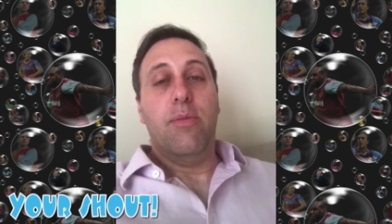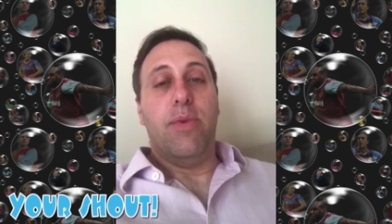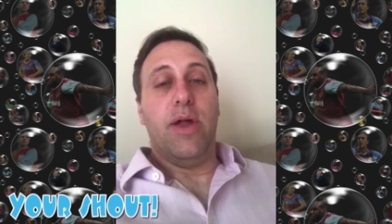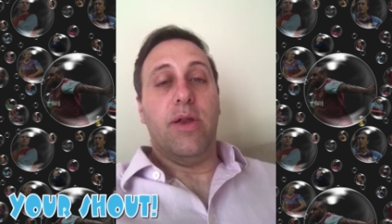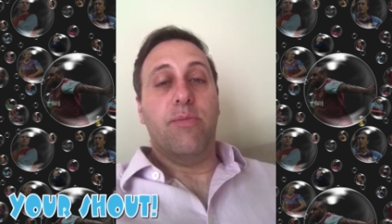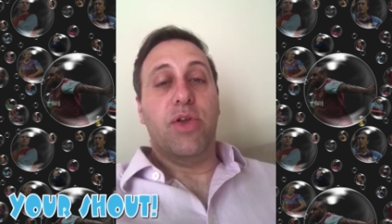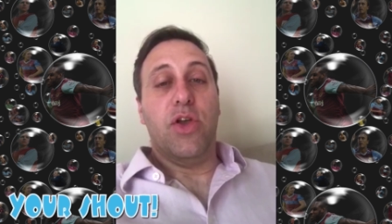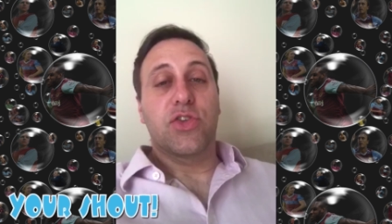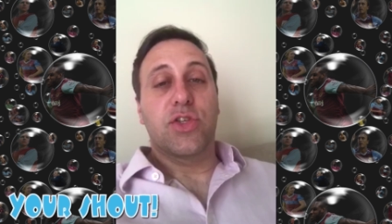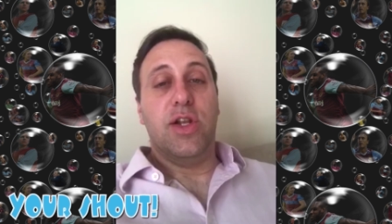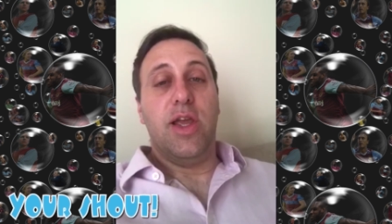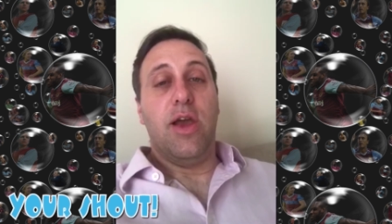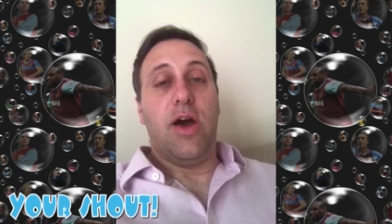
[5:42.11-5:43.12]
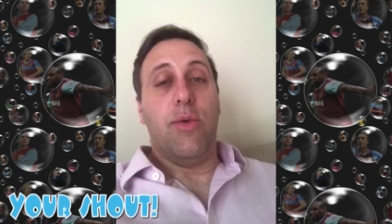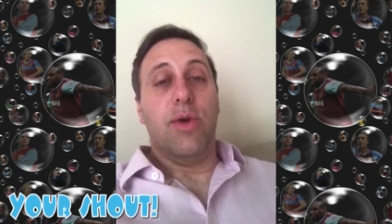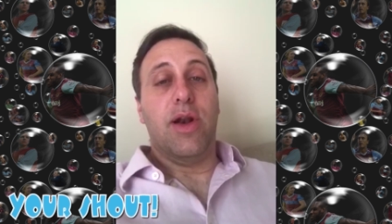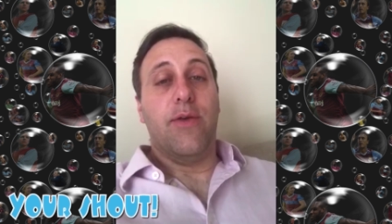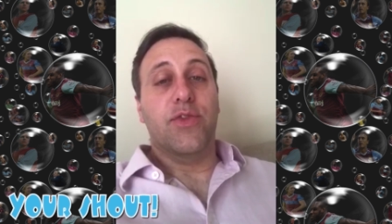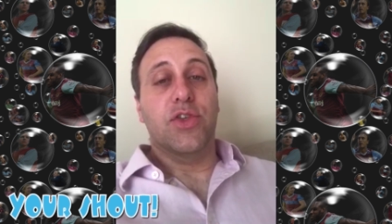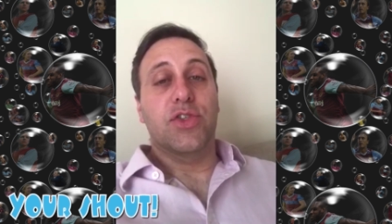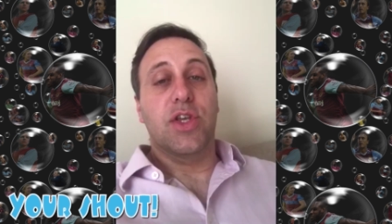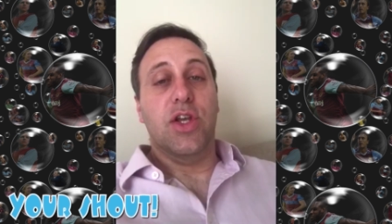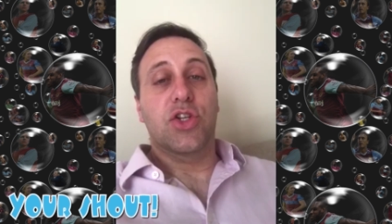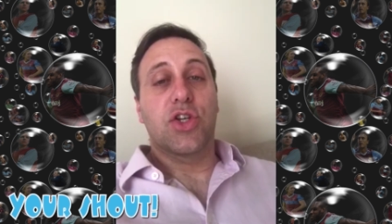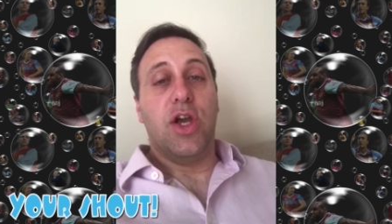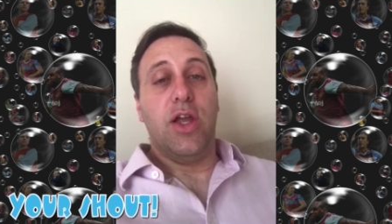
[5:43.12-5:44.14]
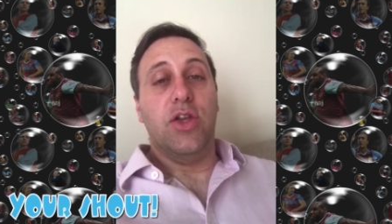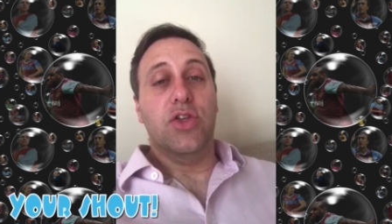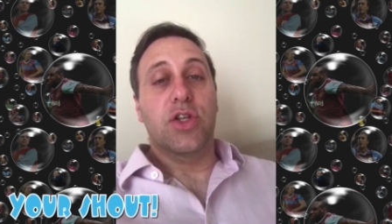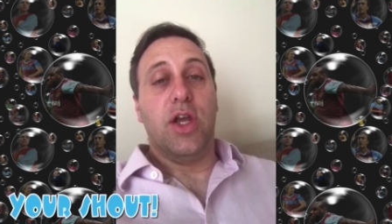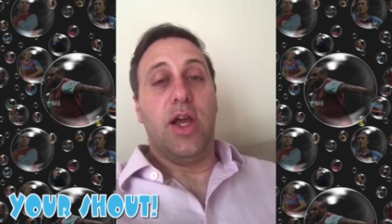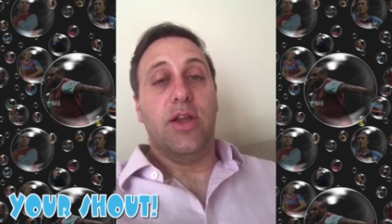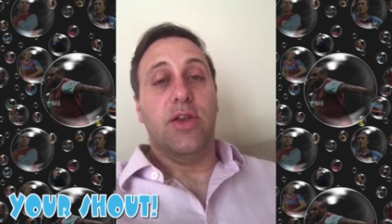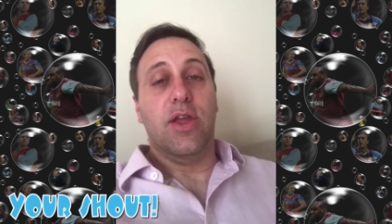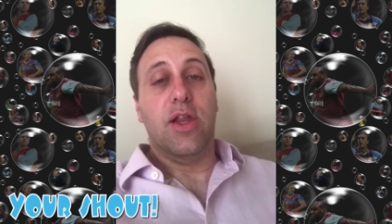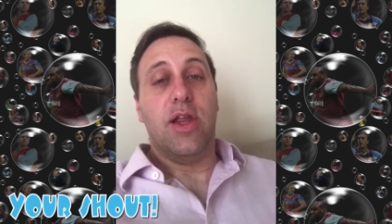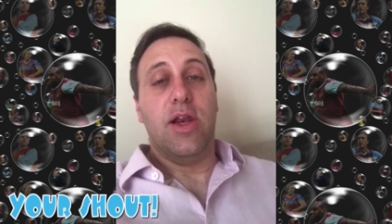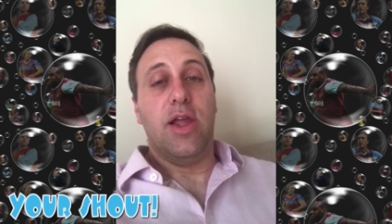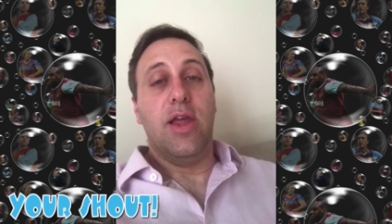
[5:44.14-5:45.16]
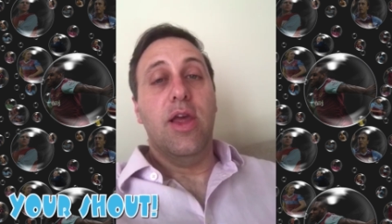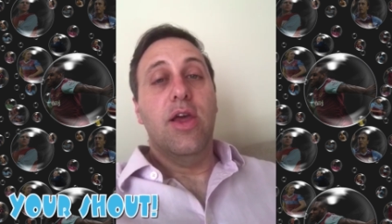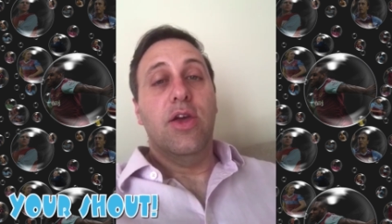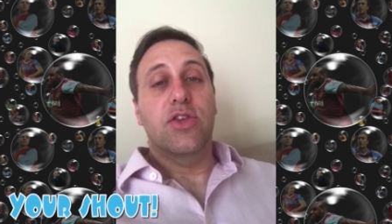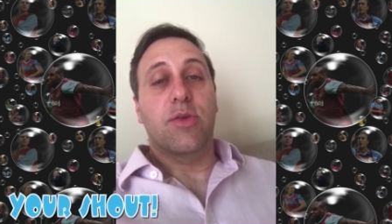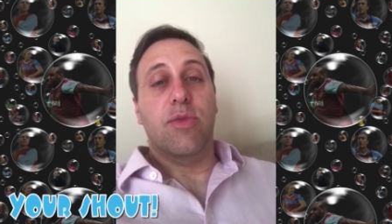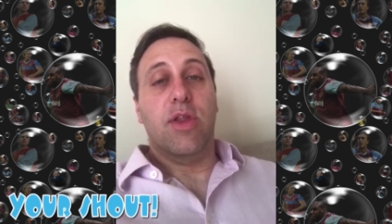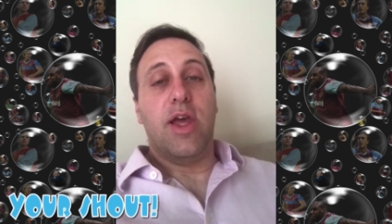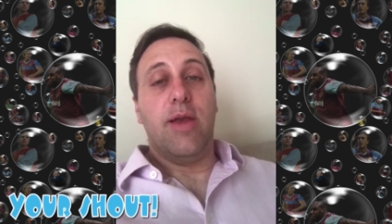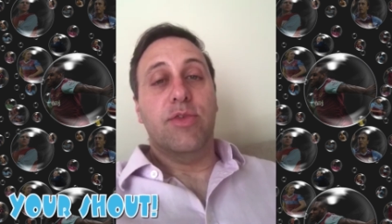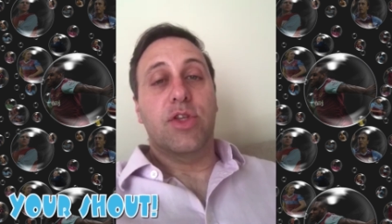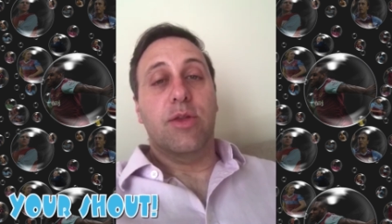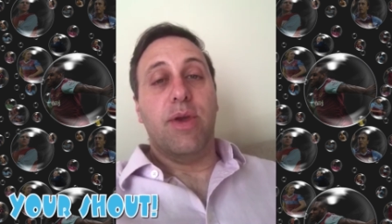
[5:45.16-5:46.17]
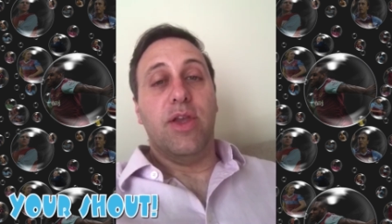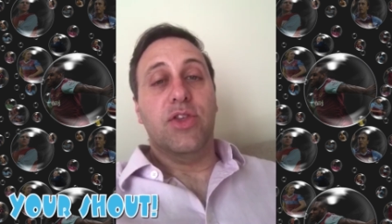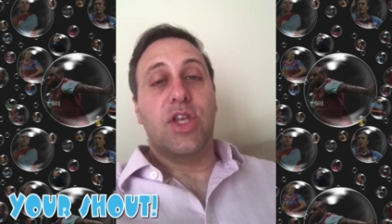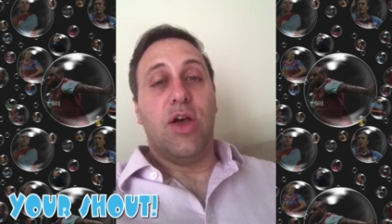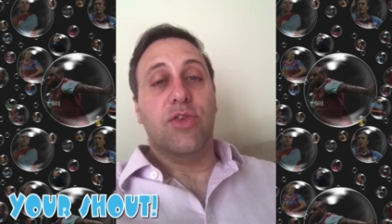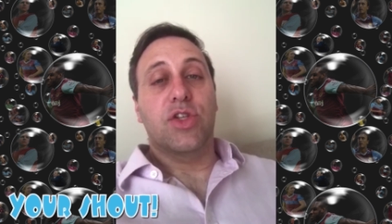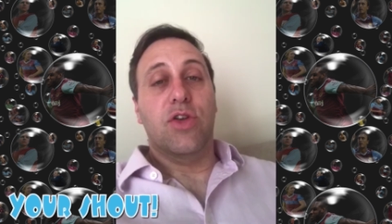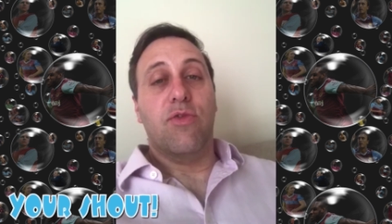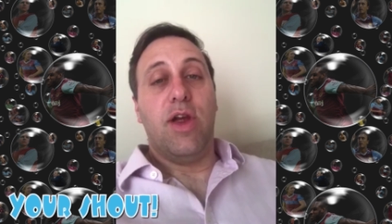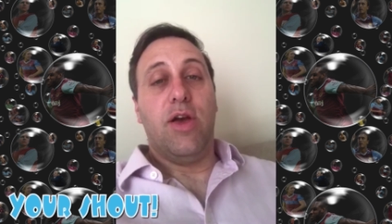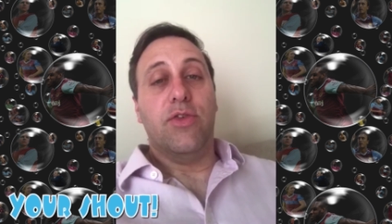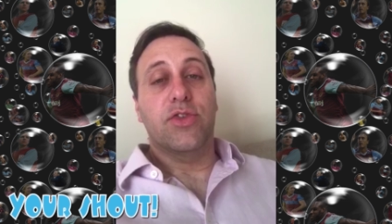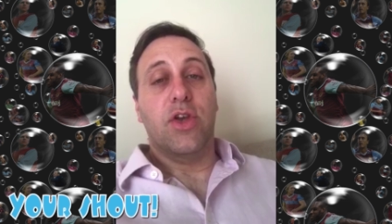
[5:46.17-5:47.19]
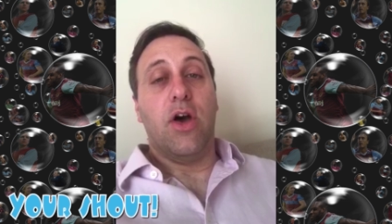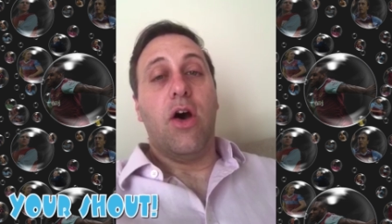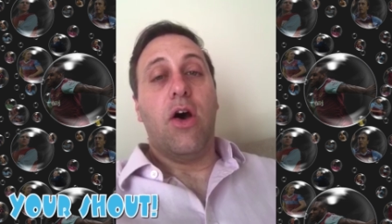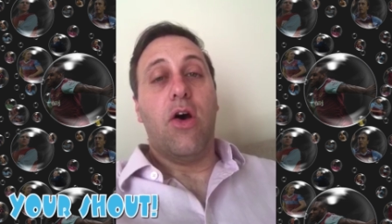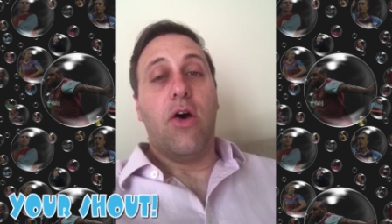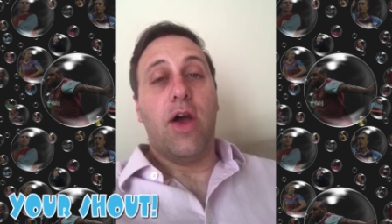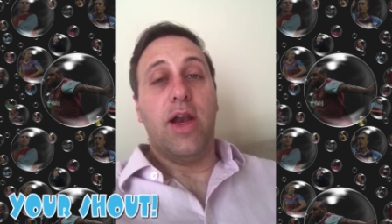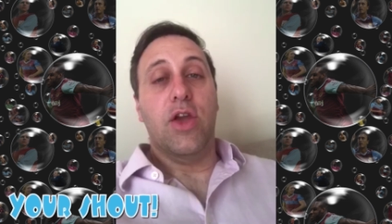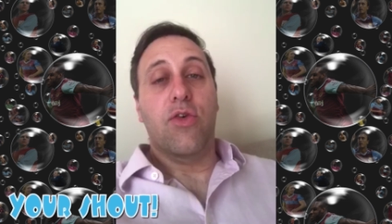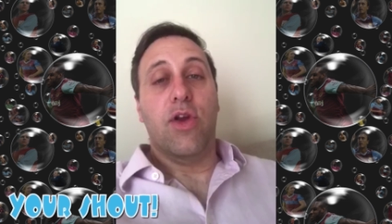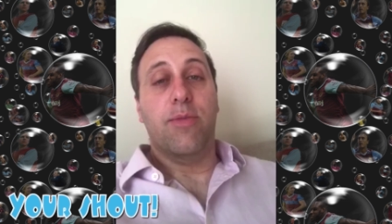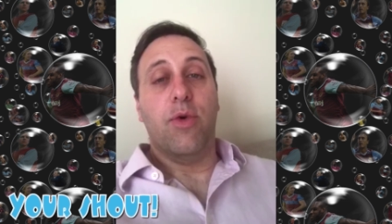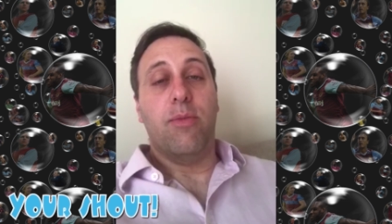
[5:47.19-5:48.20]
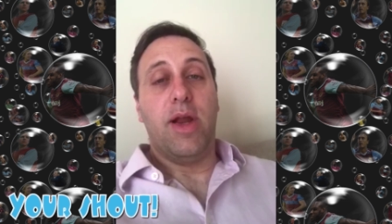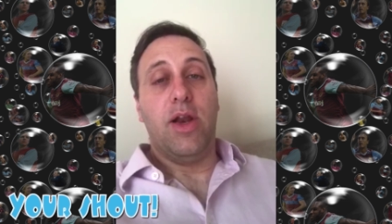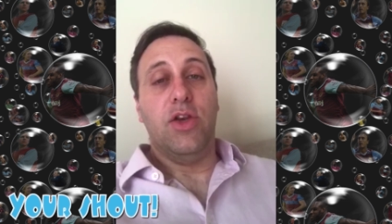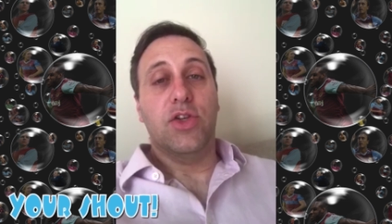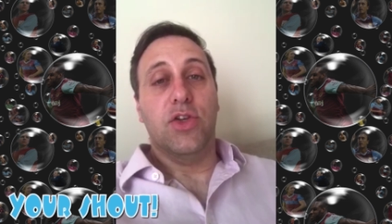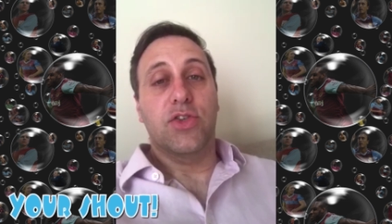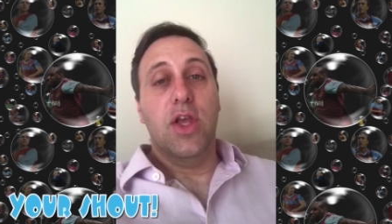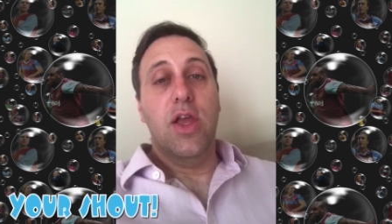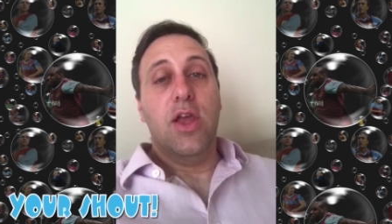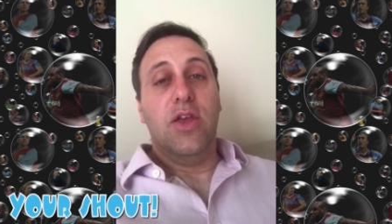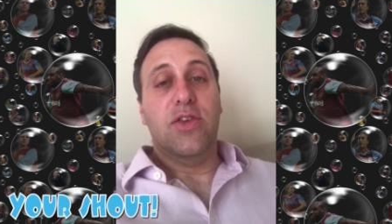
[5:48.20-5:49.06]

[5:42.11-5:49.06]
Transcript: But personally, I would love to see a change, and clearly, some of the names that are being touted around are highly credible managers.